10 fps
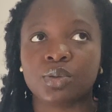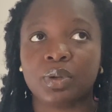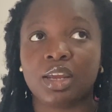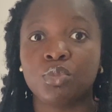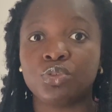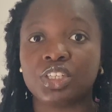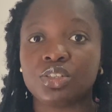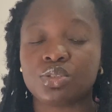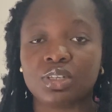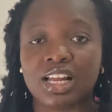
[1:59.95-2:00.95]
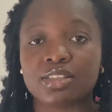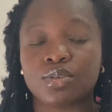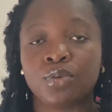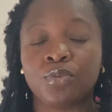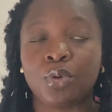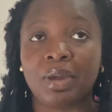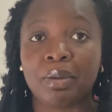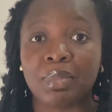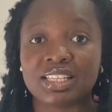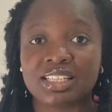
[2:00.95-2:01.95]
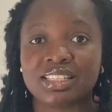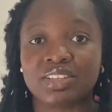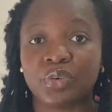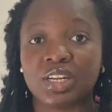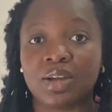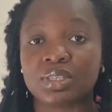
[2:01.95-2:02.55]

So when I moved into Glasgow for my master's degree, that